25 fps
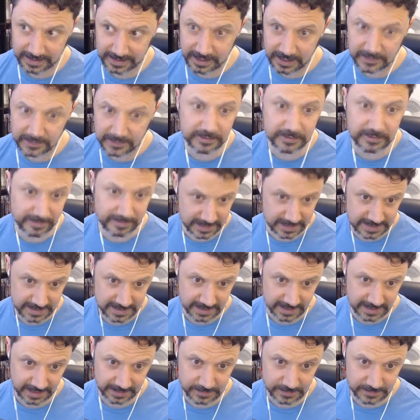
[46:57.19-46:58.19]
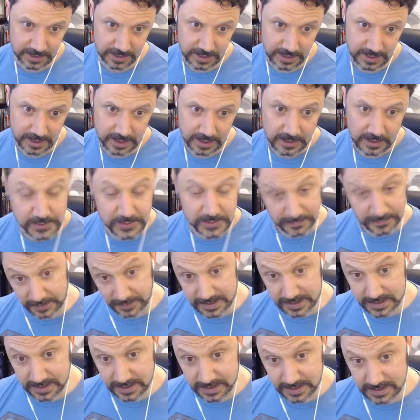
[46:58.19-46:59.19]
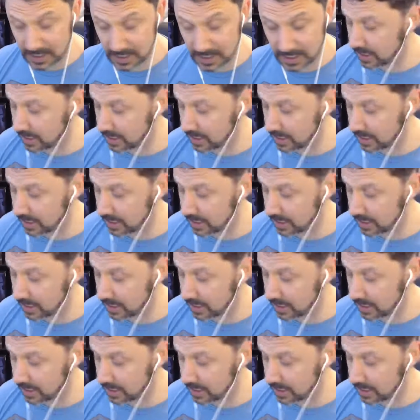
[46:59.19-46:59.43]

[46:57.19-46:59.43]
other fantasy games. So, for instance, I